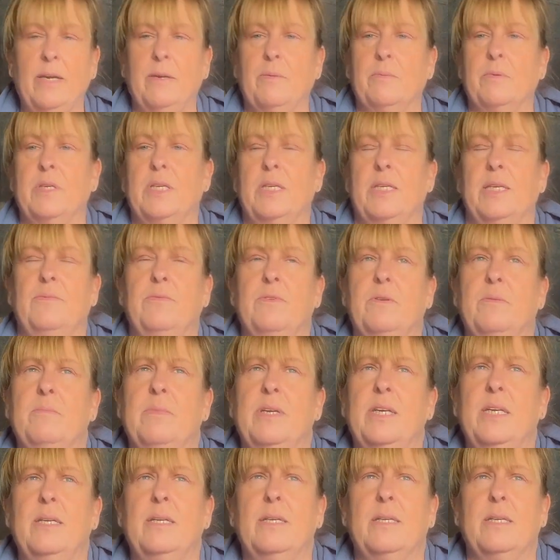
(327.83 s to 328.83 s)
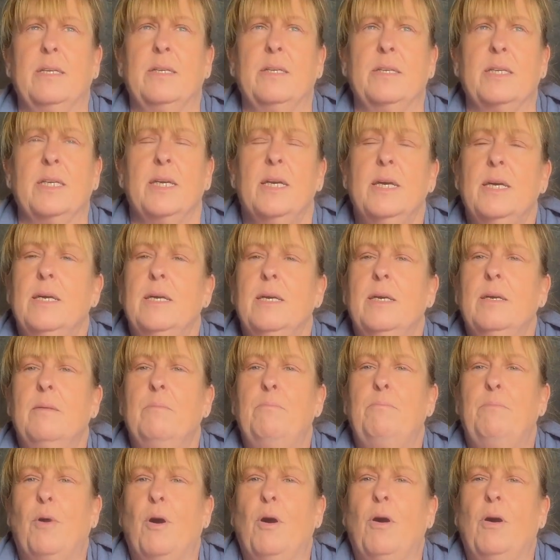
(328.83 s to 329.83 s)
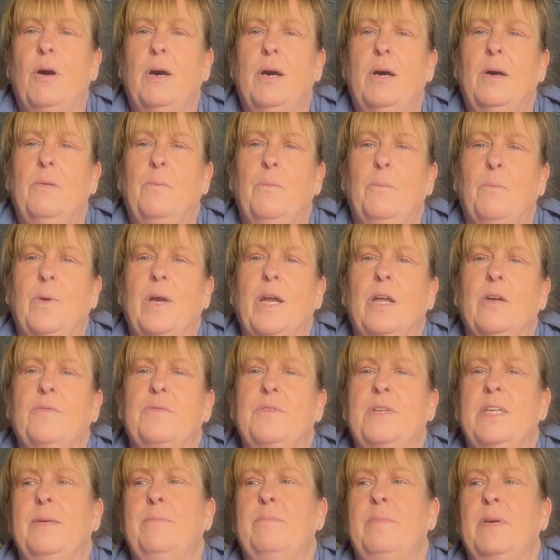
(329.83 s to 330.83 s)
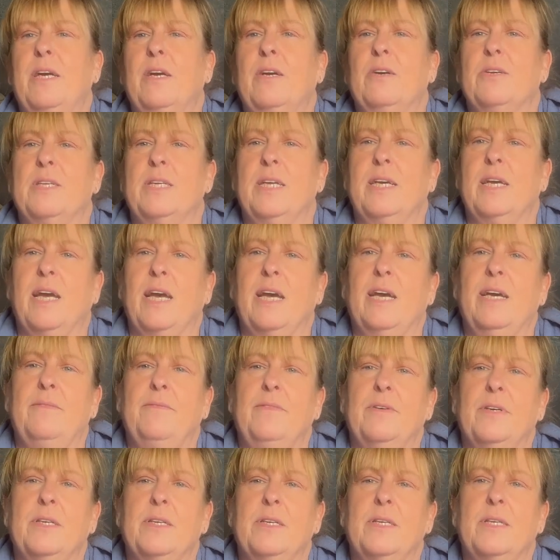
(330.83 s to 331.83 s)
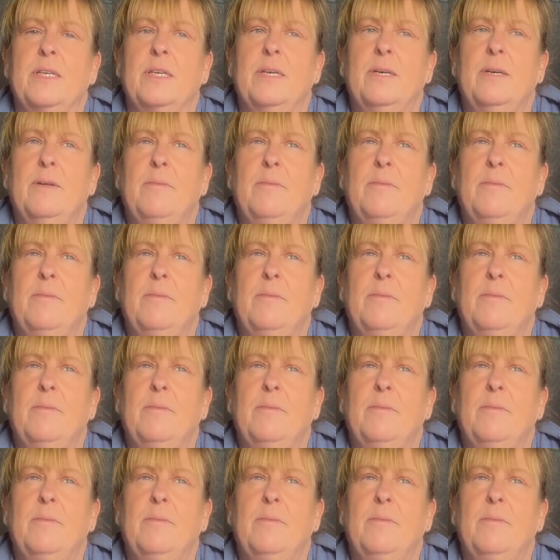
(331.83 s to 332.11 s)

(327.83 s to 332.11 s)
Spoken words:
It was 7 metres, but we loved it because it gave us